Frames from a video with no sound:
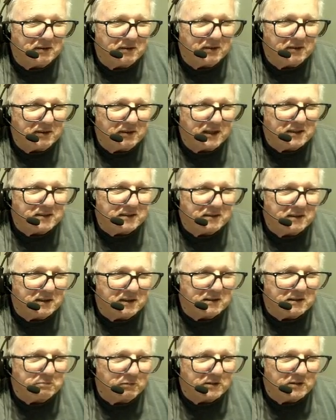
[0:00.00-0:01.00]
this
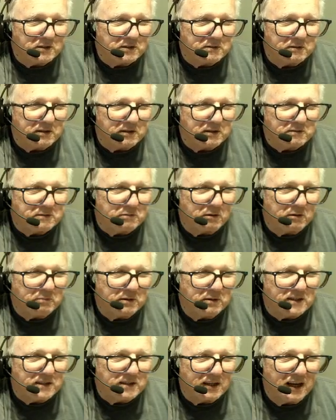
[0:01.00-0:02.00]
will
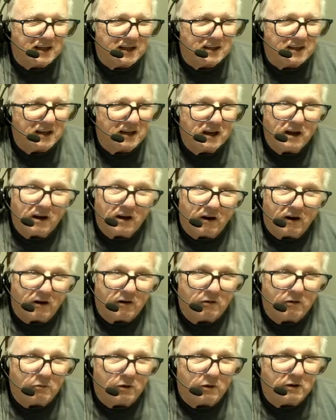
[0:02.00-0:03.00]
be selected.
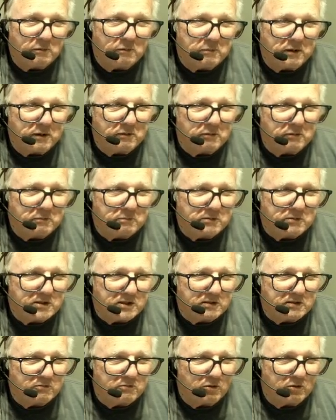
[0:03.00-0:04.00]
ROL
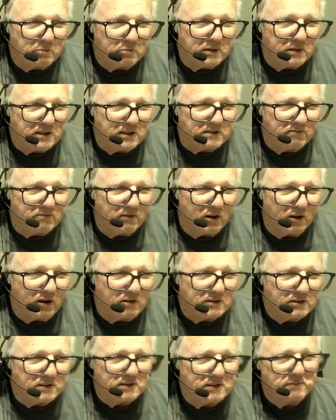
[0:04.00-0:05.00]
will be
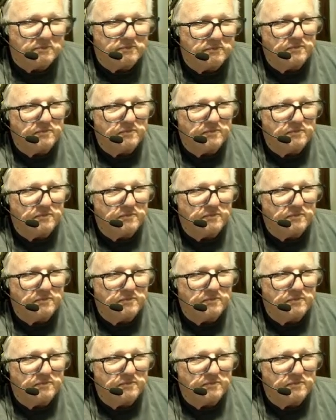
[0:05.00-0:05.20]
false.